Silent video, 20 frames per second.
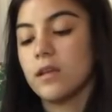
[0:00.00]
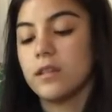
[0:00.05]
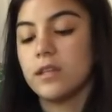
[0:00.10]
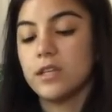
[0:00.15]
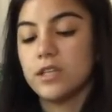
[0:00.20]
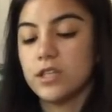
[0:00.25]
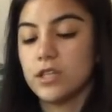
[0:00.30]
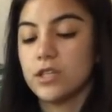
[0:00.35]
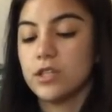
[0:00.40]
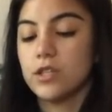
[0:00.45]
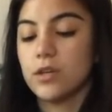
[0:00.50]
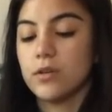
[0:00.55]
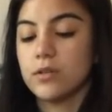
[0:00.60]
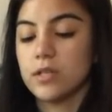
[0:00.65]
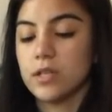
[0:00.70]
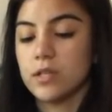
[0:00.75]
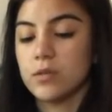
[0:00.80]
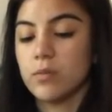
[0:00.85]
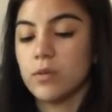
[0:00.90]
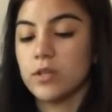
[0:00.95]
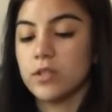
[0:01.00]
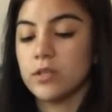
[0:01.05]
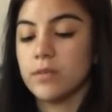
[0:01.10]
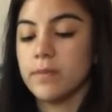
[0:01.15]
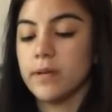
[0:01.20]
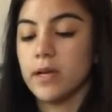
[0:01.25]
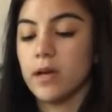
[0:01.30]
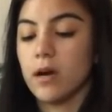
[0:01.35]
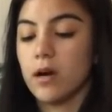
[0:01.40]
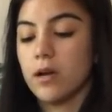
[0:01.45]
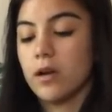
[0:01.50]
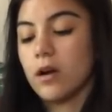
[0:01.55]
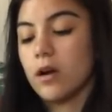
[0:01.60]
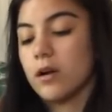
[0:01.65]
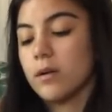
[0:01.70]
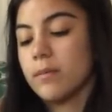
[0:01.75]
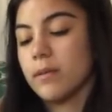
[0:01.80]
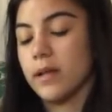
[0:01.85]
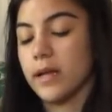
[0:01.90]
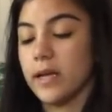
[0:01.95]
This just shows us what should be on
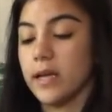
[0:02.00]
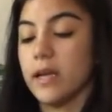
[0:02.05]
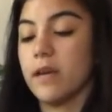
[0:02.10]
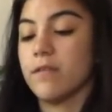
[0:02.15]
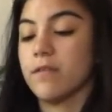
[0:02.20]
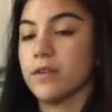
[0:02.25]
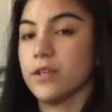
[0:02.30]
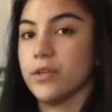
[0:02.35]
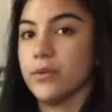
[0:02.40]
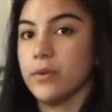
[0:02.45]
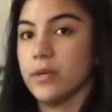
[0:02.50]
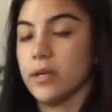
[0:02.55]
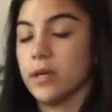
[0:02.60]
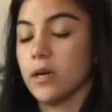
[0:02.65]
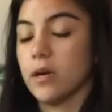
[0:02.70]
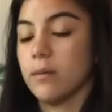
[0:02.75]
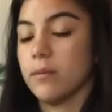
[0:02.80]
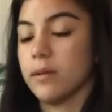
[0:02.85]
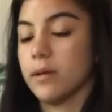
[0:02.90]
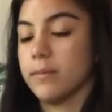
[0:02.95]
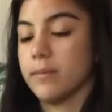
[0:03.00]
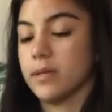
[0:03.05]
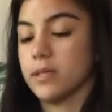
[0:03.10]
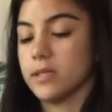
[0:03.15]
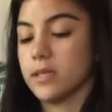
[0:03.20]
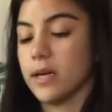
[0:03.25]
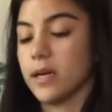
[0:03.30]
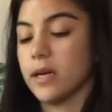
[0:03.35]
our plate if we're doing a plant-based